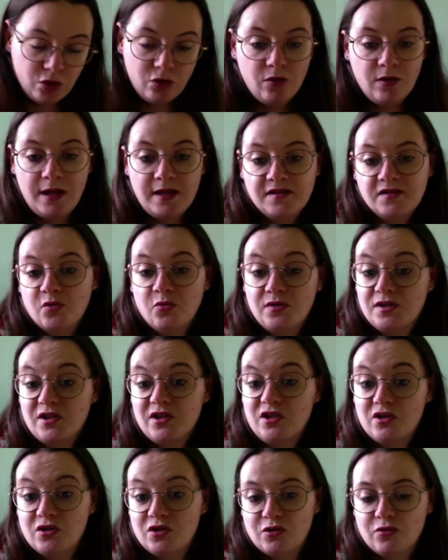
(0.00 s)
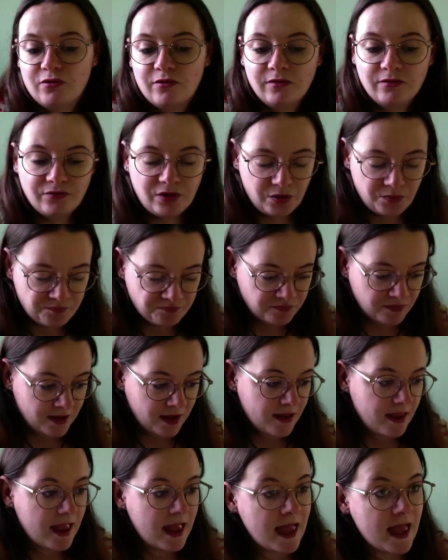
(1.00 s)
it's always good to do a review.
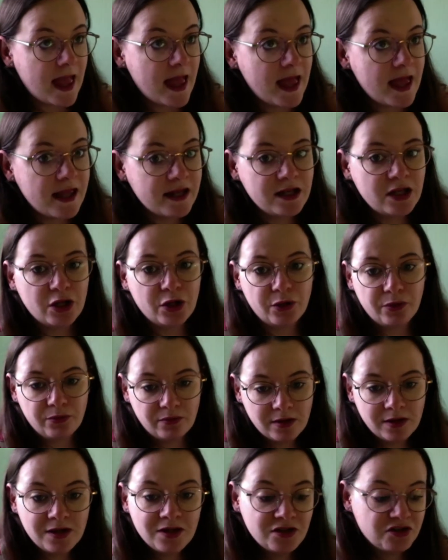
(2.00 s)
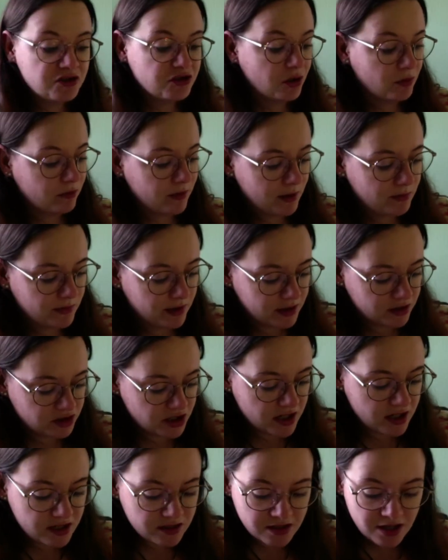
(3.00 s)
Anywho, stop rambling,
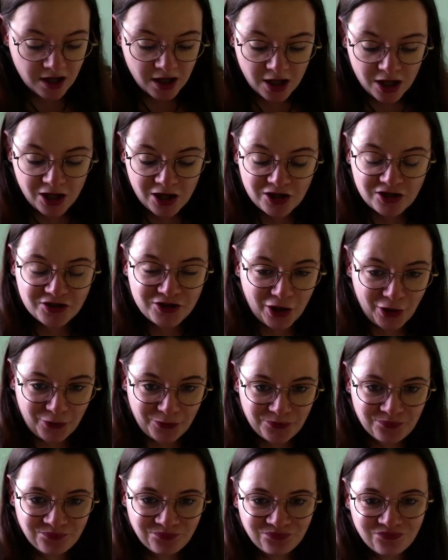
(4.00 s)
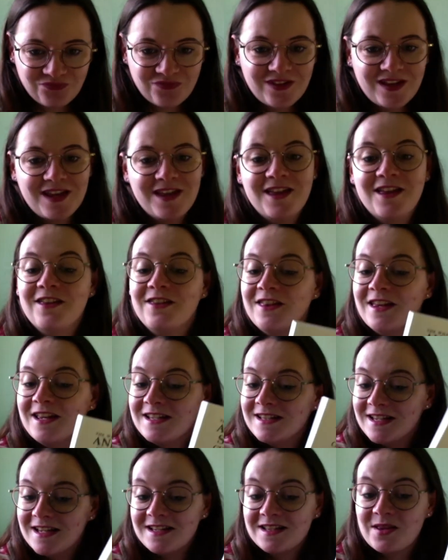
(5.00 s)
Jade. So, this
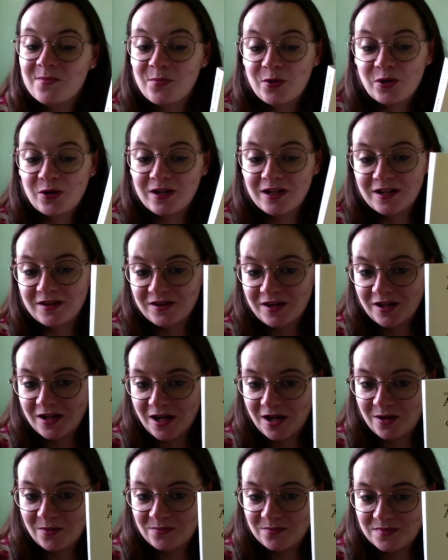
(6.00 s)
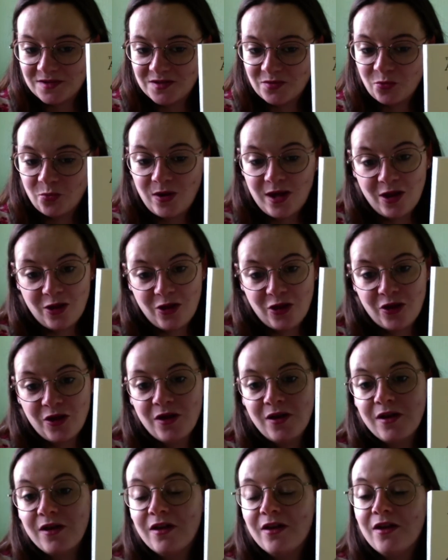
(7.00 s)
is the booklet that comes with
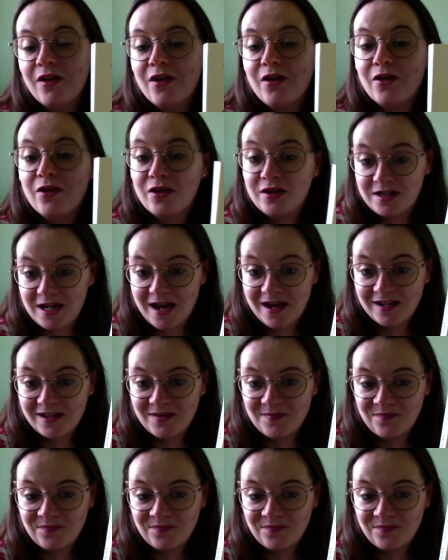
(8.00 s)
the deck.